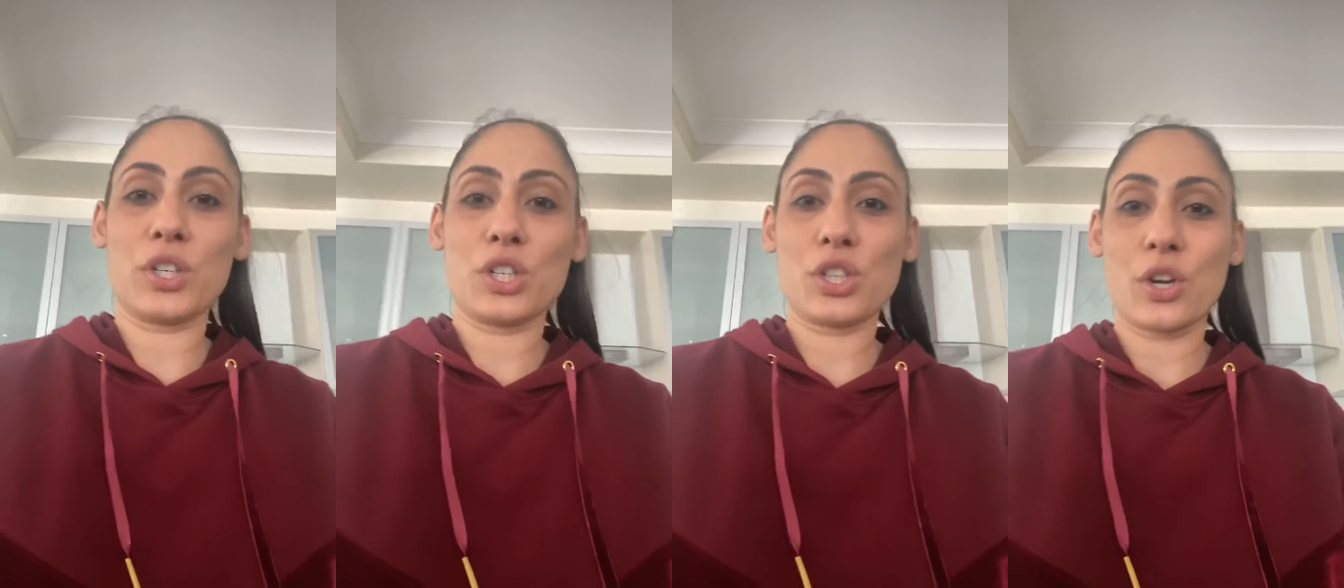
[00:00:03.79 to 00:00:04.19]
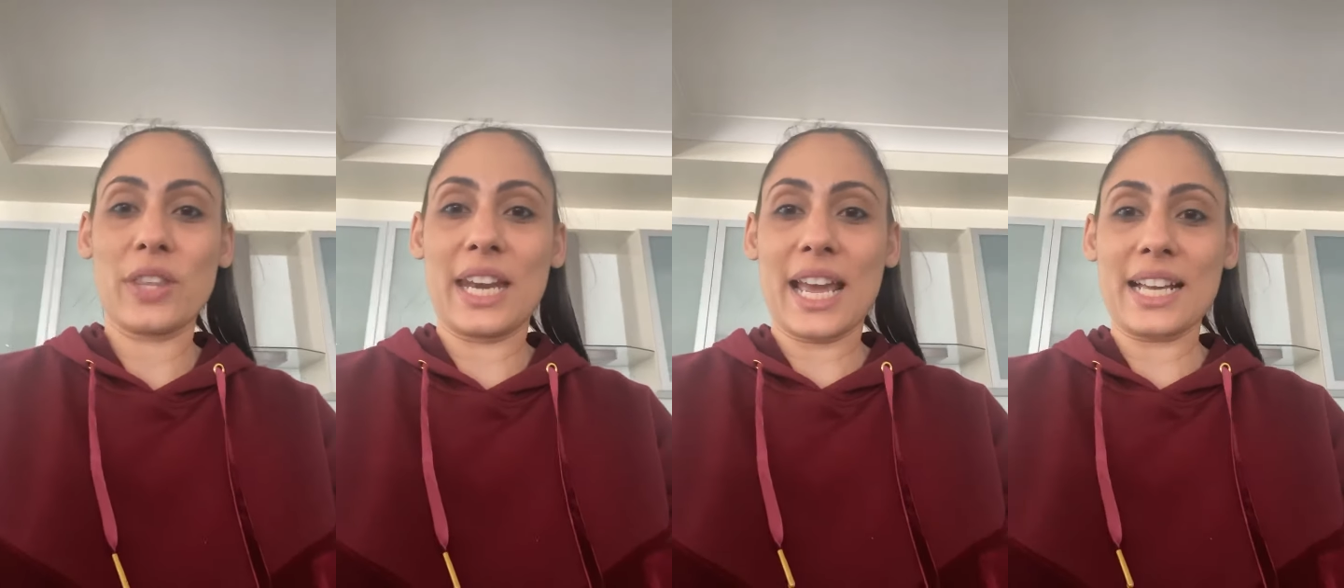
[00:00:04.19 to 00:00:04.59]
to show you
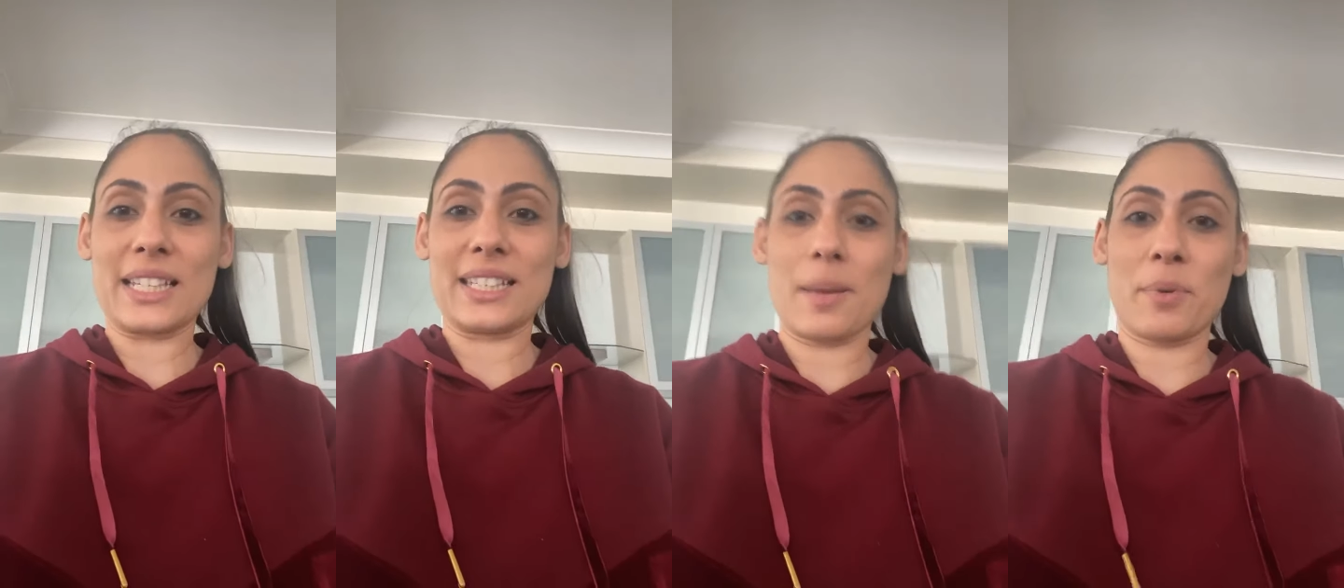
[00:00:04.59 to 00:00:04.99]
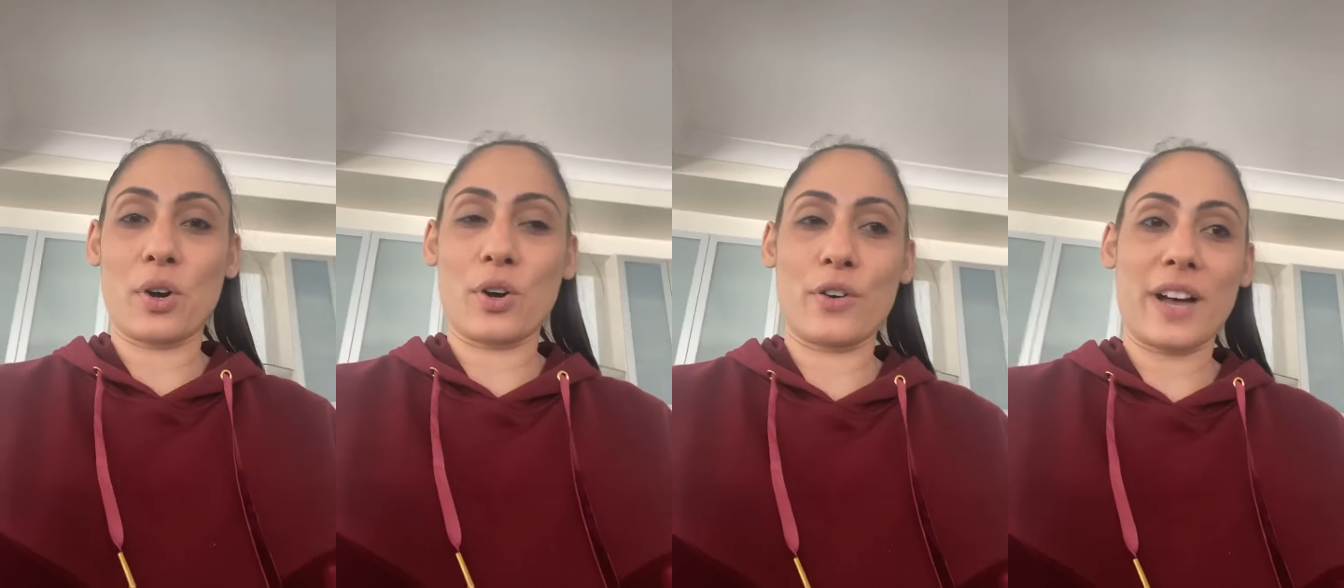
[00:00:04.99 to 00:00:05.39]
the next step
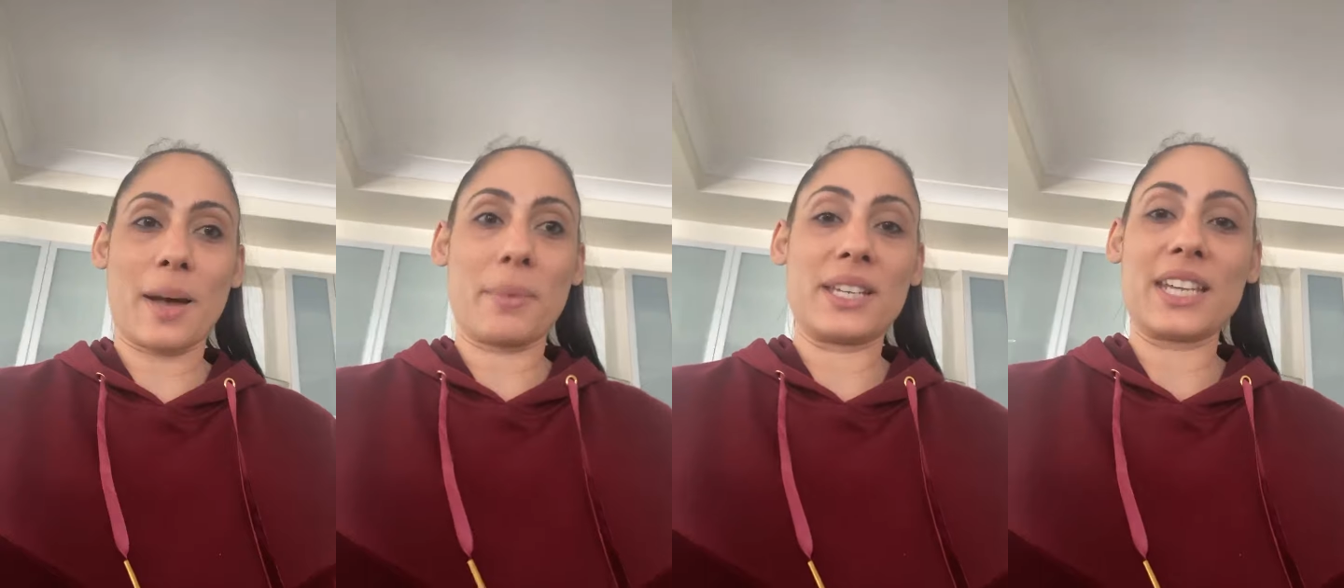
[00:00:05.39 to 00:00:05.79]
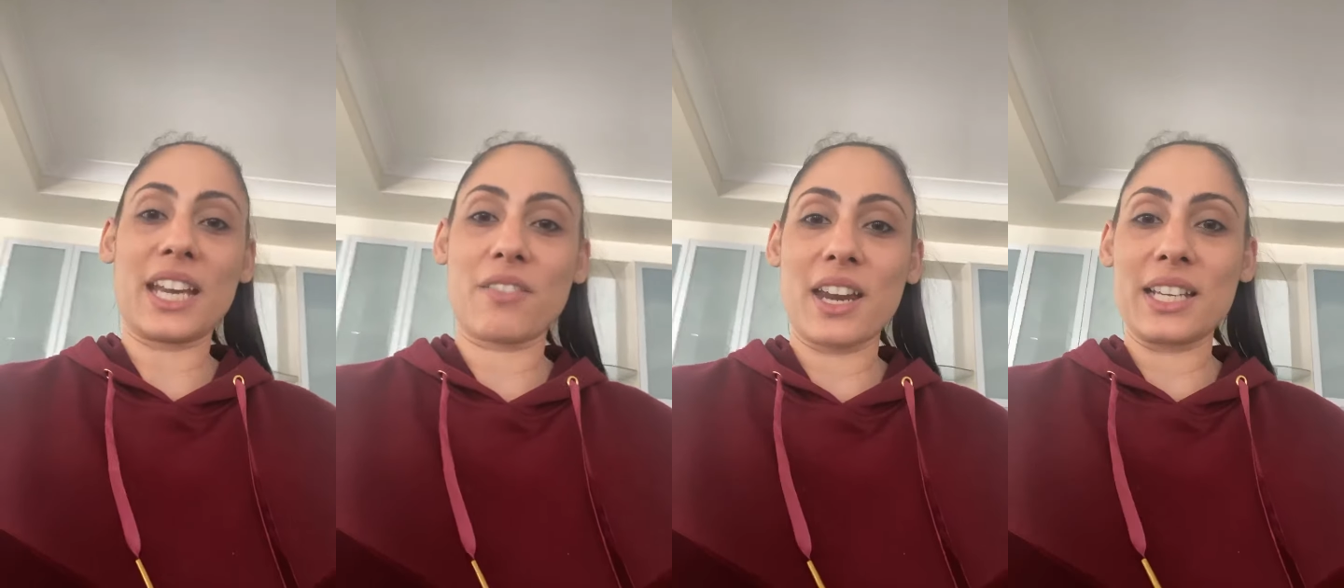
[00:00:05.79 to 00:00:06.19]
of
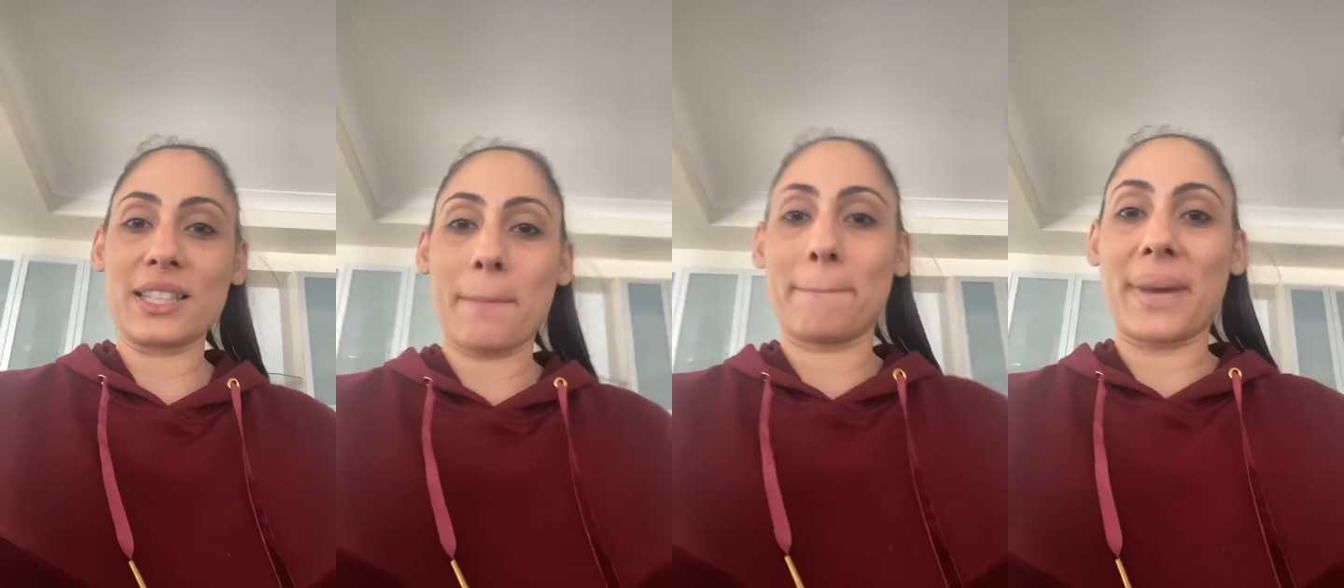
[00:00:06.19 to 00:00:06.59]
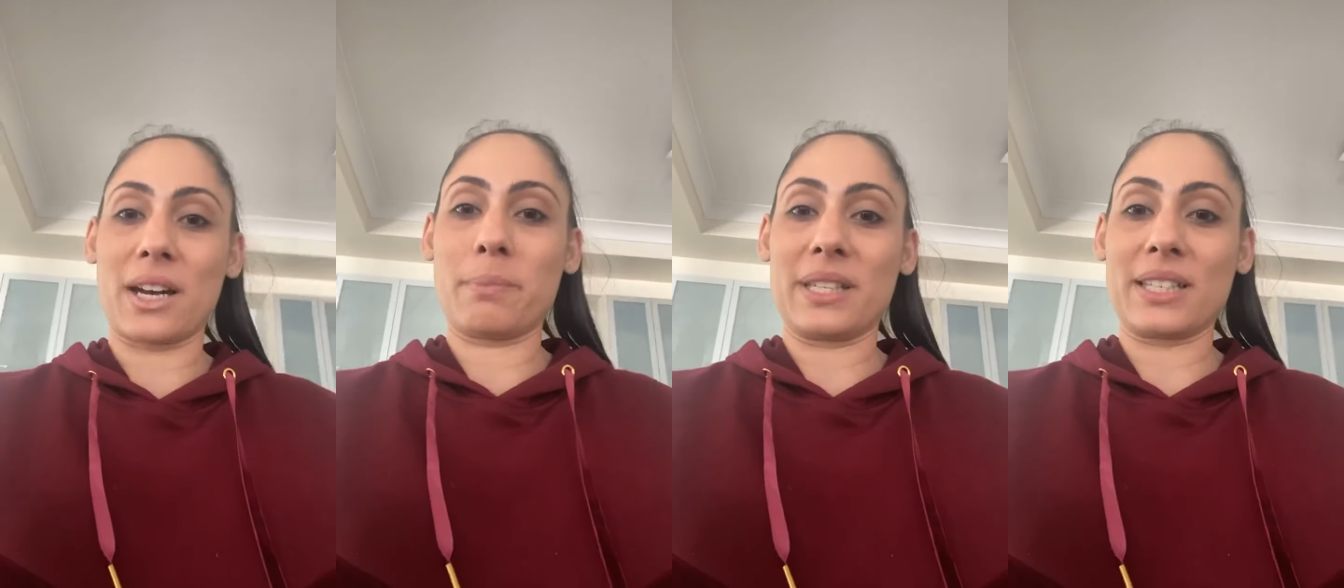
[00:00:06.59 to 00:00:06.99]
decorating some
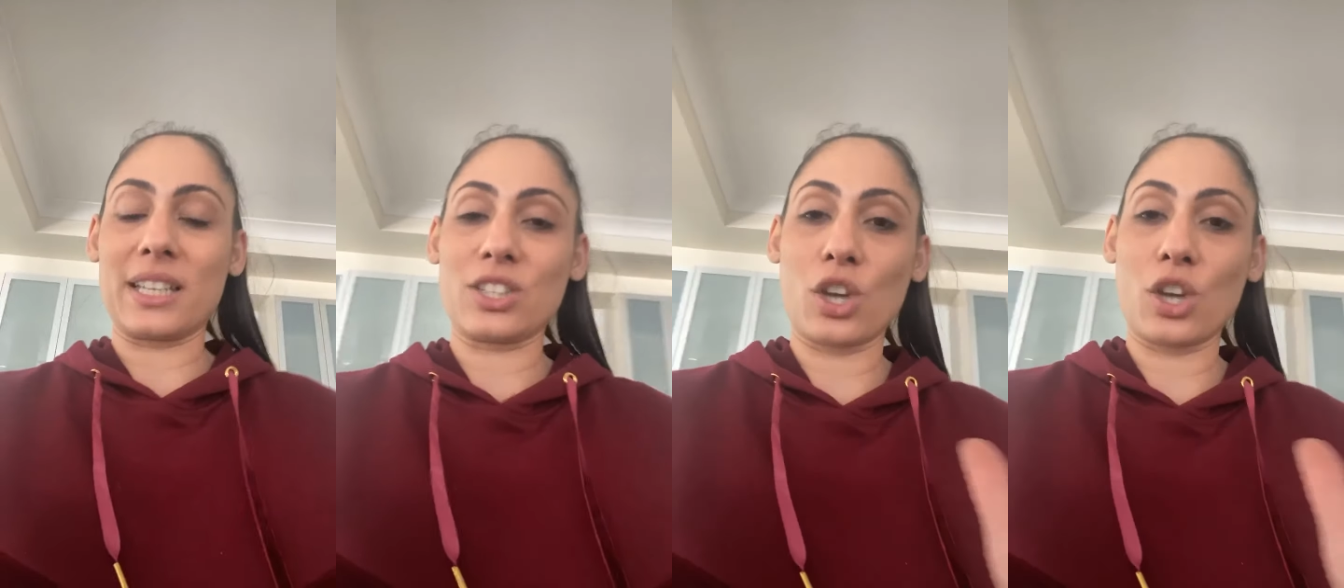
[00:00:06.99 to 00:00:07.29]
butter biscuits.